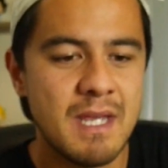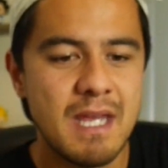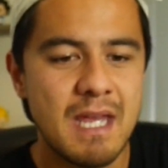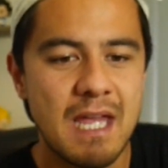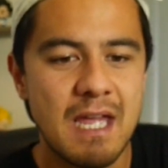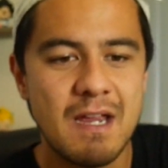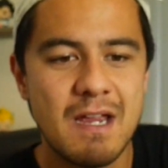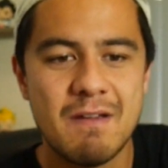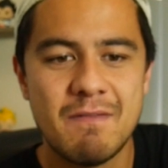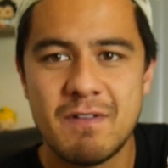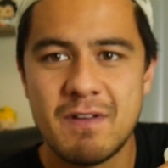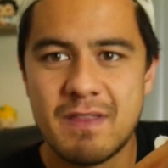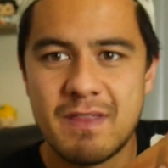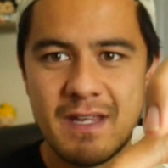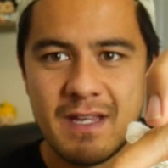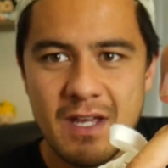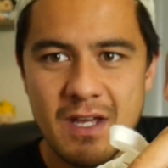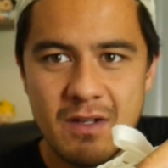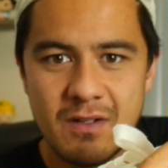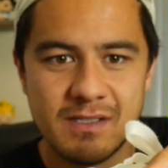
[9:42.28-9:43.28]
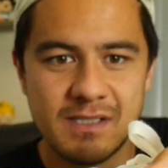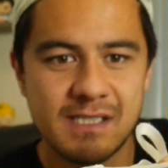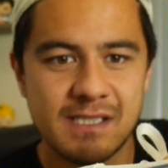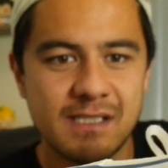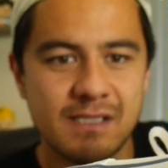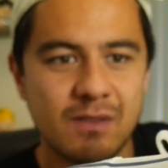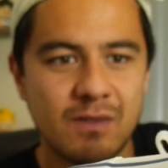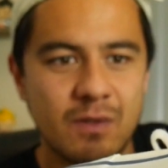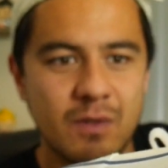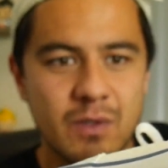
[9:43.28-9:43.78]
everything
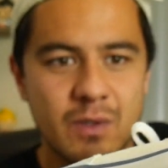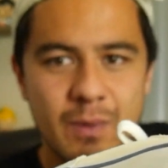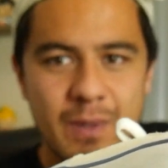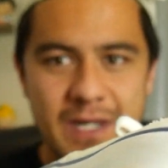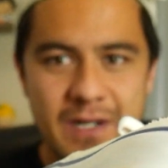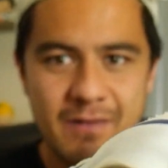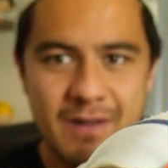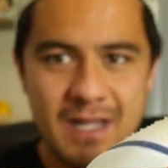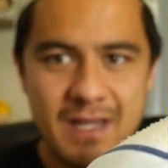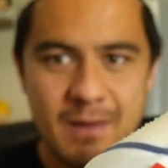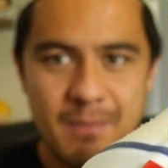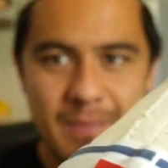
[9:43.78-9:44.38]
else all the way around the